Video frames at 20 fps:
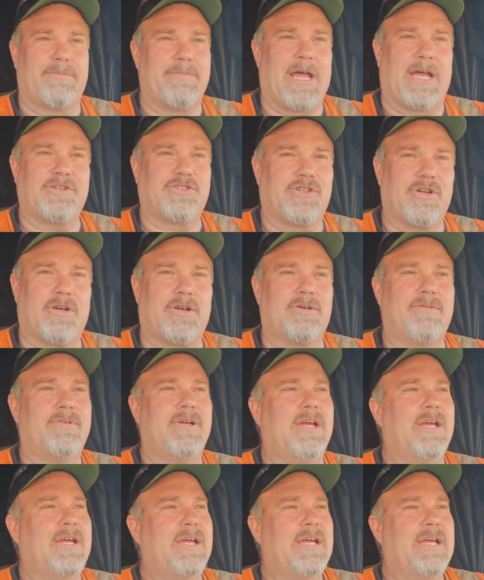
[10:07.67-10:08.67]
I'm not sure.
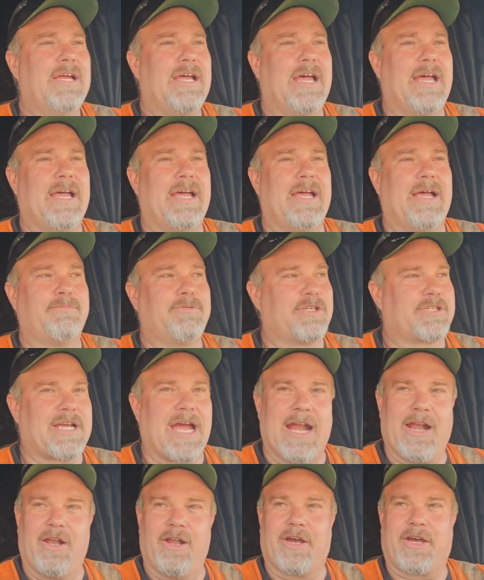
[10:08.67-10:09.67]
I'm just
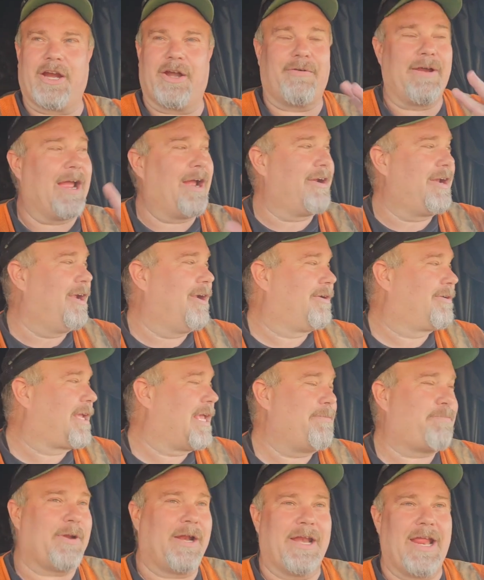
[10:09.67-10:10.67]
kind of looking around here,
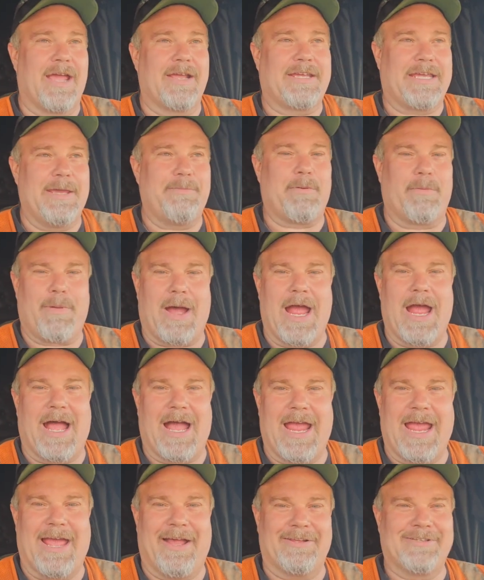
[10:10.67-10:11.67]
keeping my
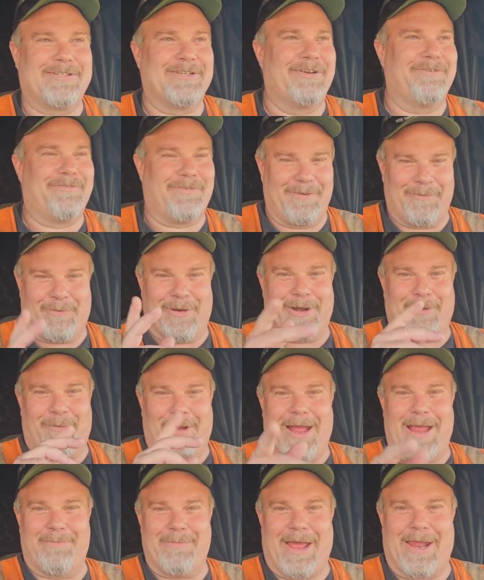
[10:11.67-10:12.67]
eye out. So if you wonder
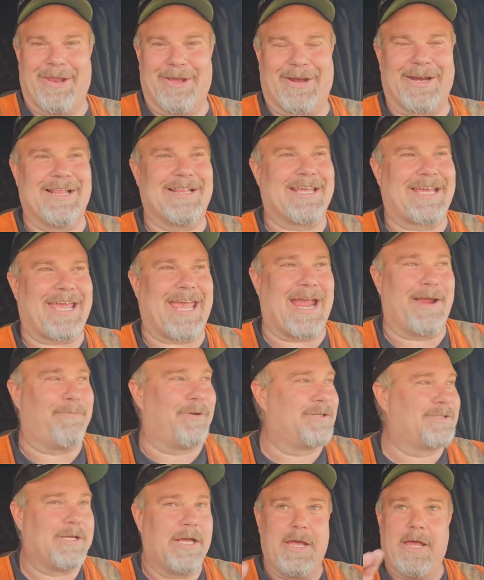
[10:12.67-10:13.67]
why I'm not looking at the
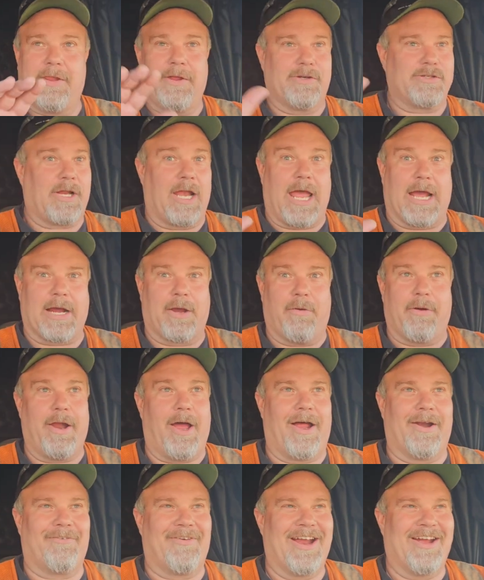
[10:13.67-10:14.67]
cameras, there's a lot going
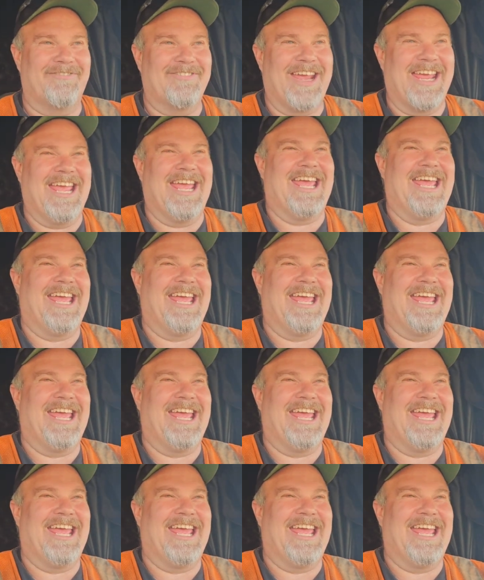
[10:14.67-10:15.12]
on around me.